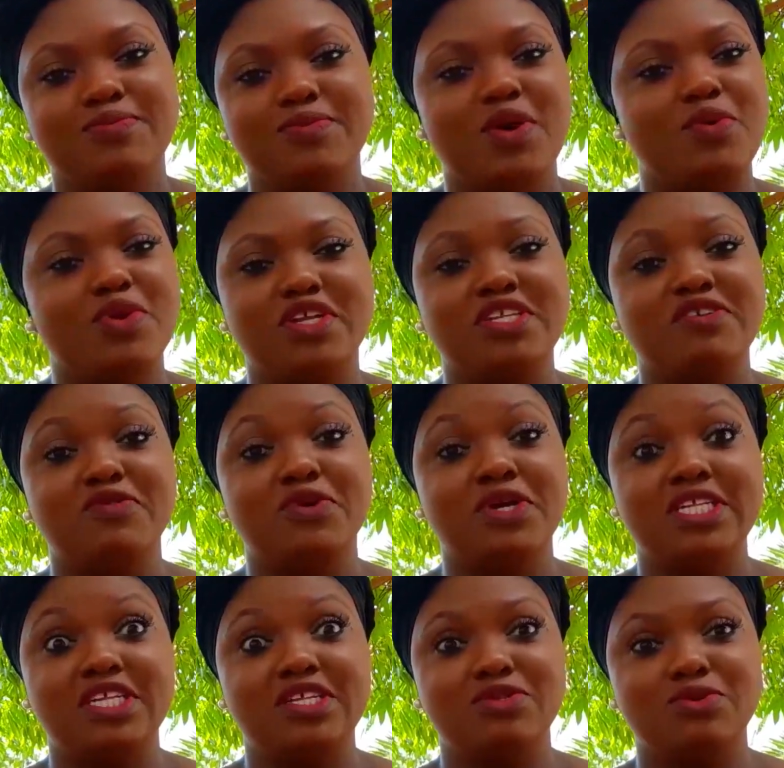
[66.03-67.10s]
I will not even
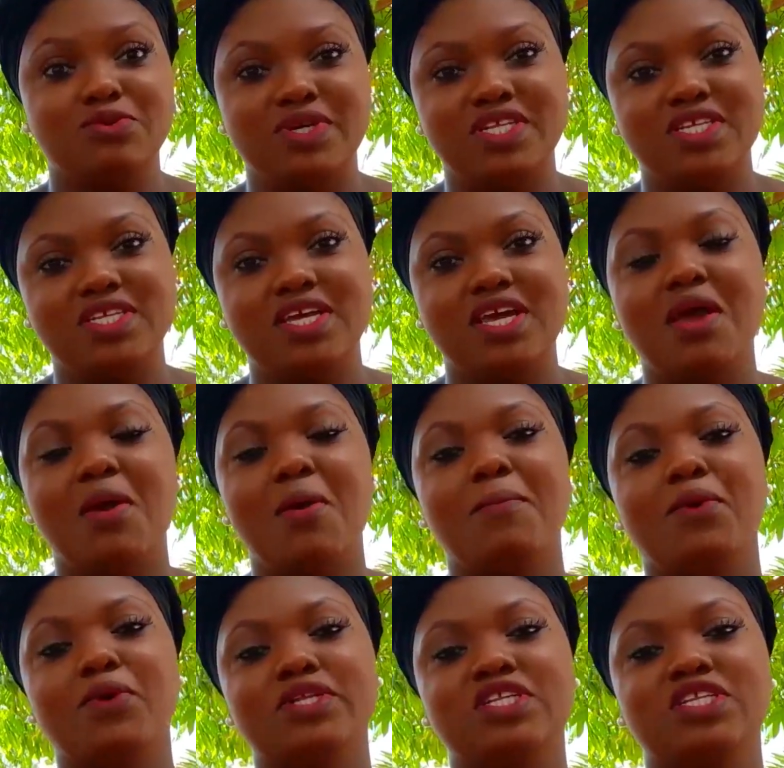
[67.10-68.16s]
get into it.
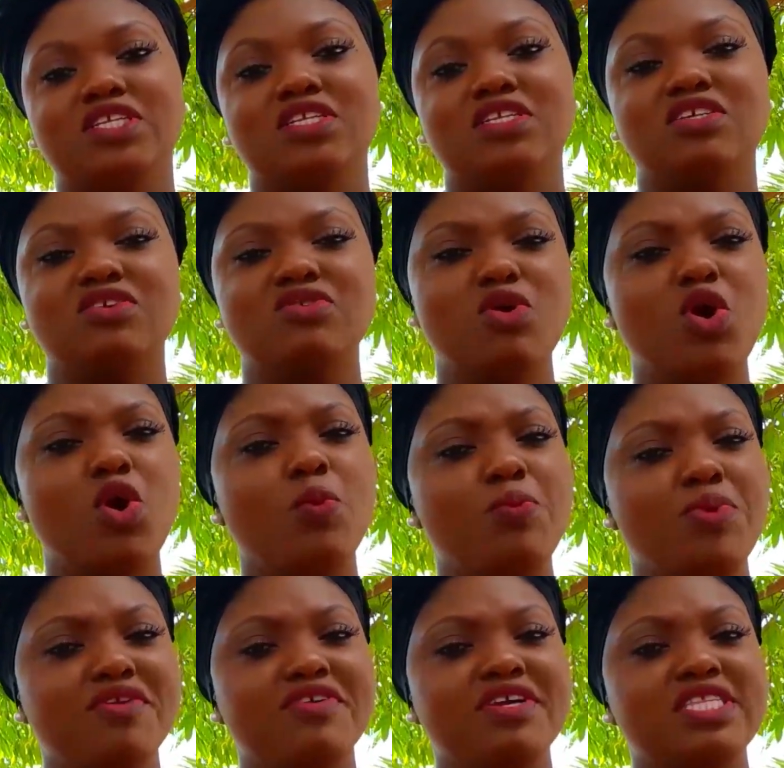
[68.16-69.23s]
But you know how
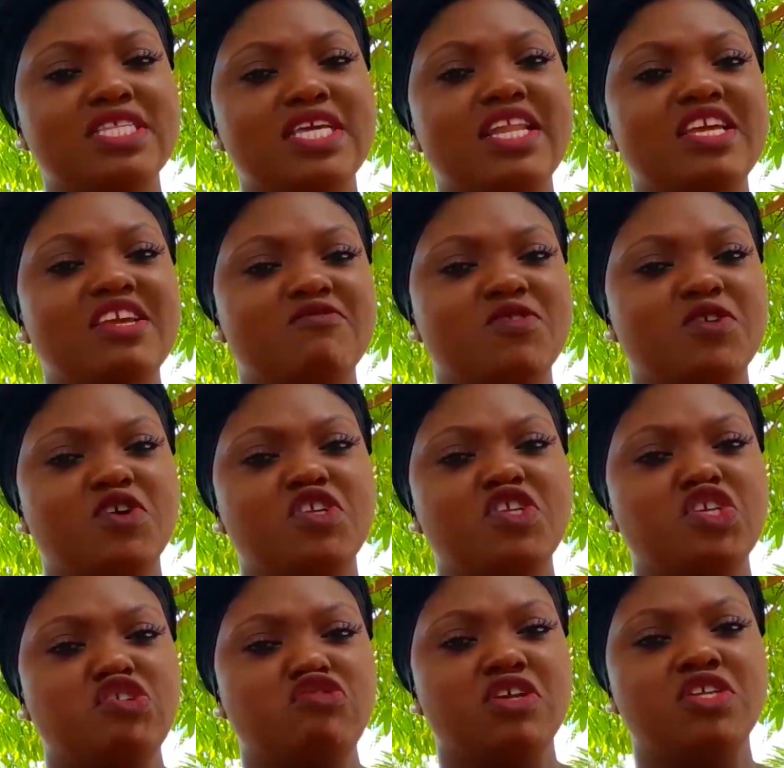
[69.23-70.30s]
parents can give their
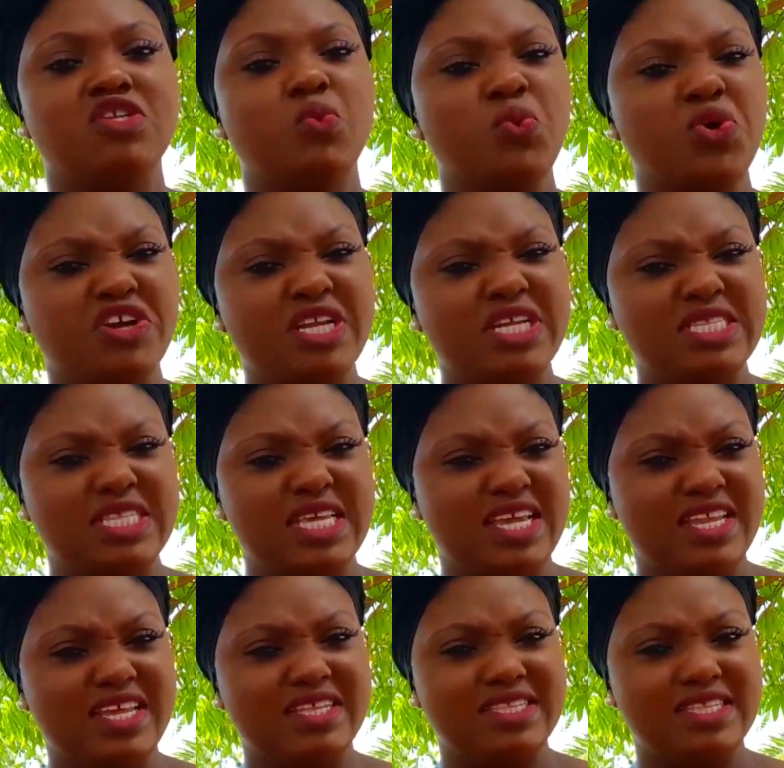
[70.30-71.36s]
children the weirdest
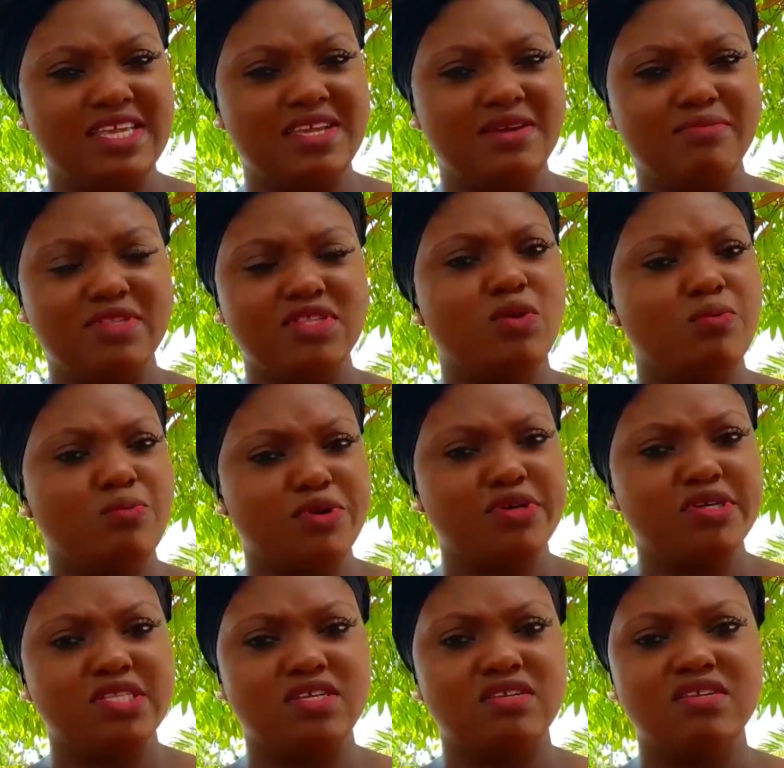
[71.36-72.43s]
alias name? Some
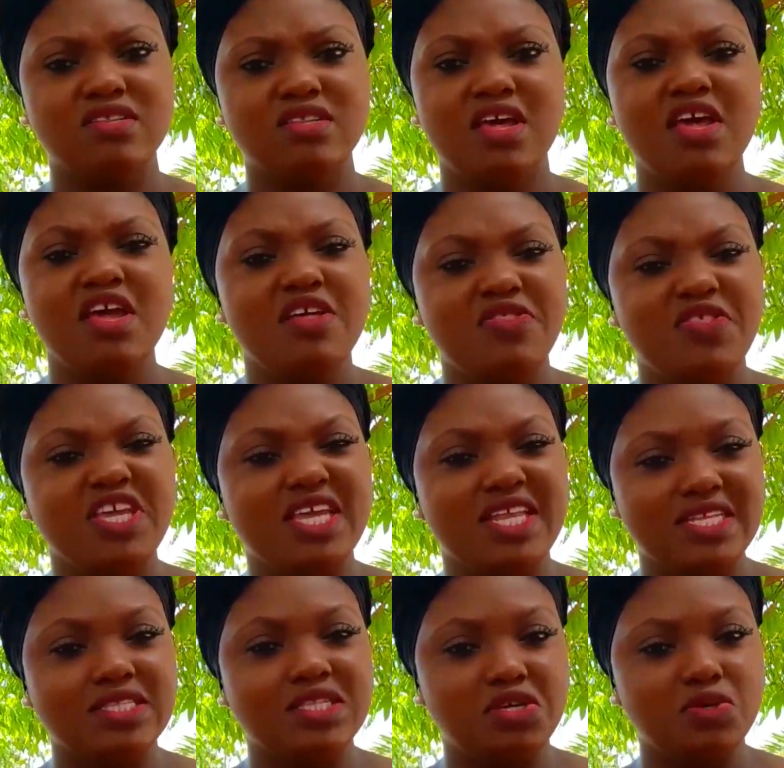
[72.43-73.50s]
persons thinking
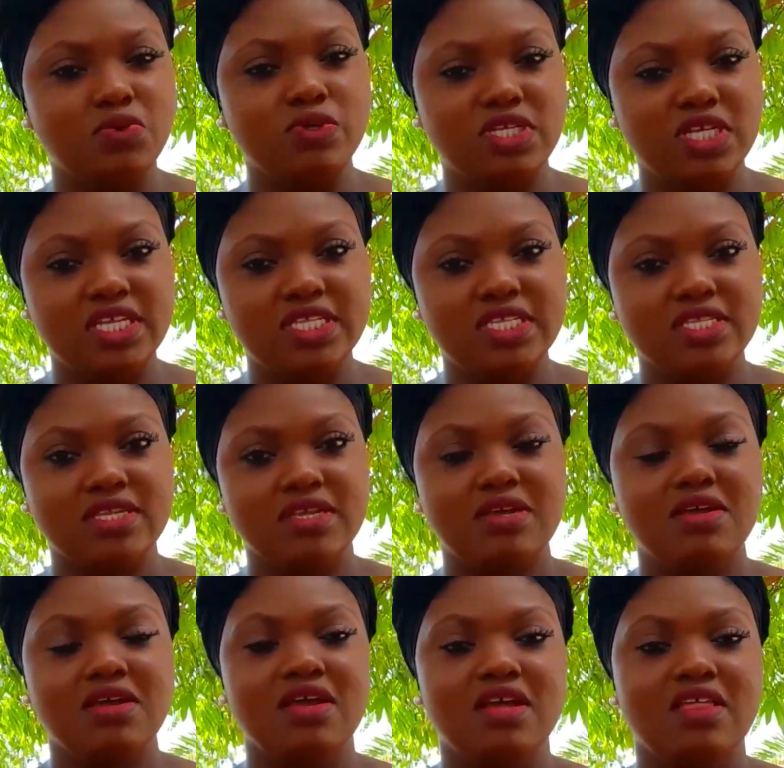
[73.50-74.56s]
it's the cutest.
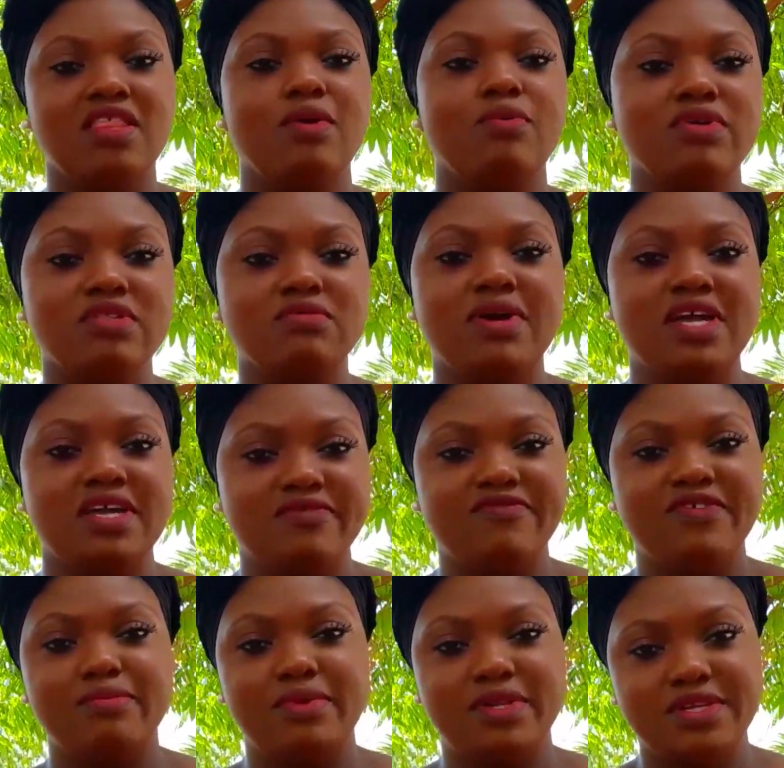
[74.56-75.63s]
That was my
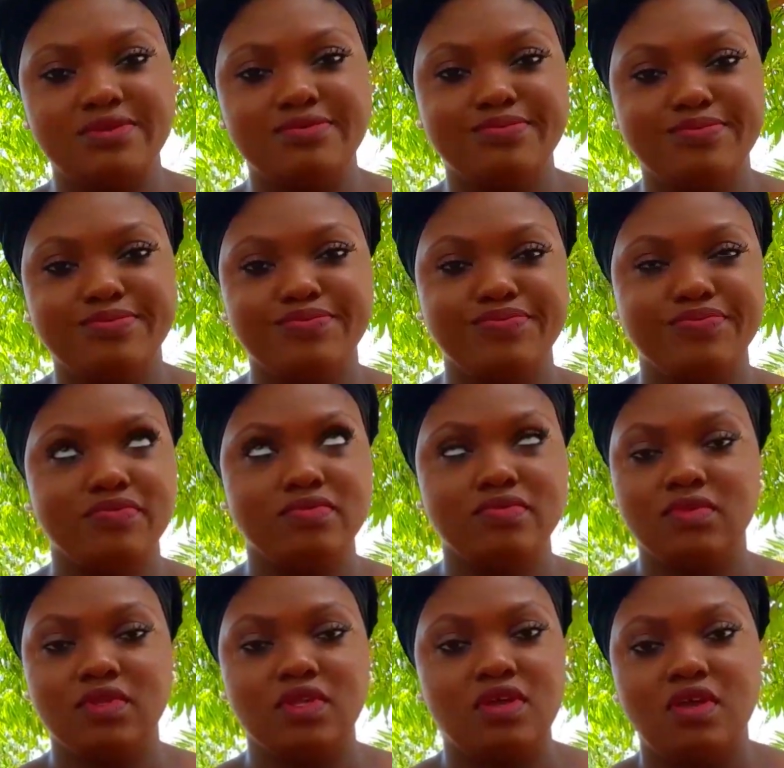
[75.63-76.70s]
family.
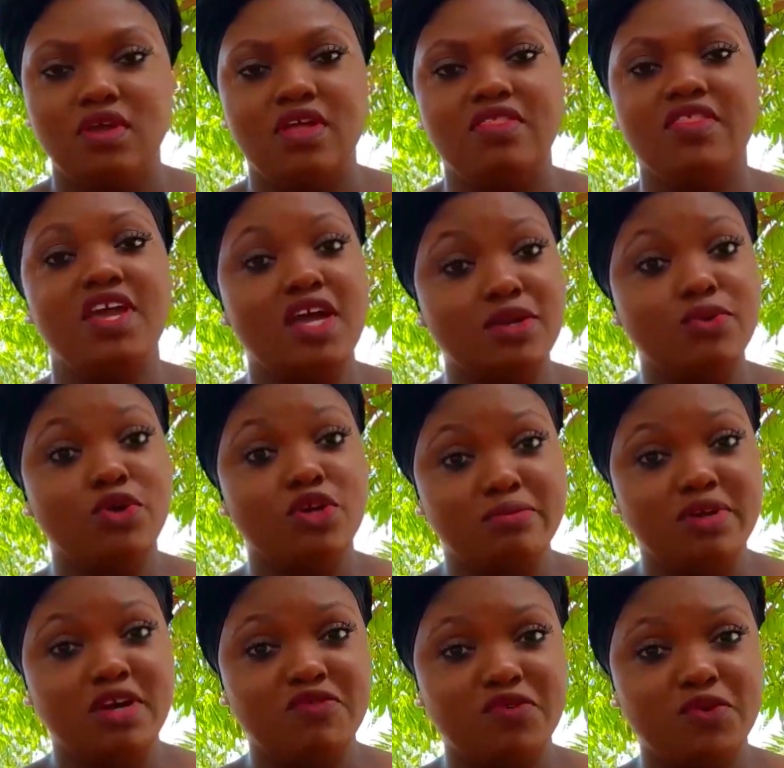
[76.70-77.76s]
They adored
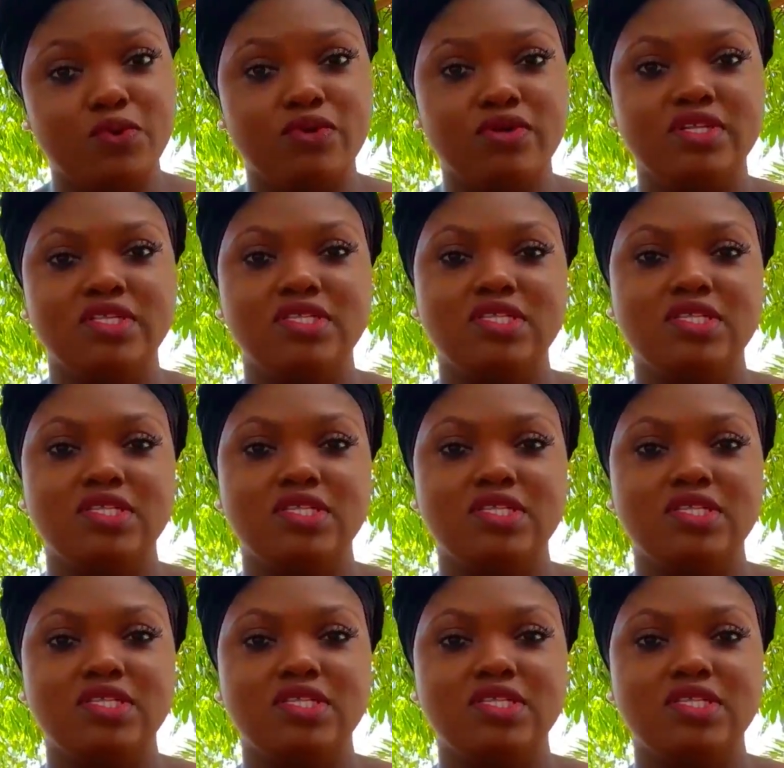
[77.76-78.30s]
me, of course.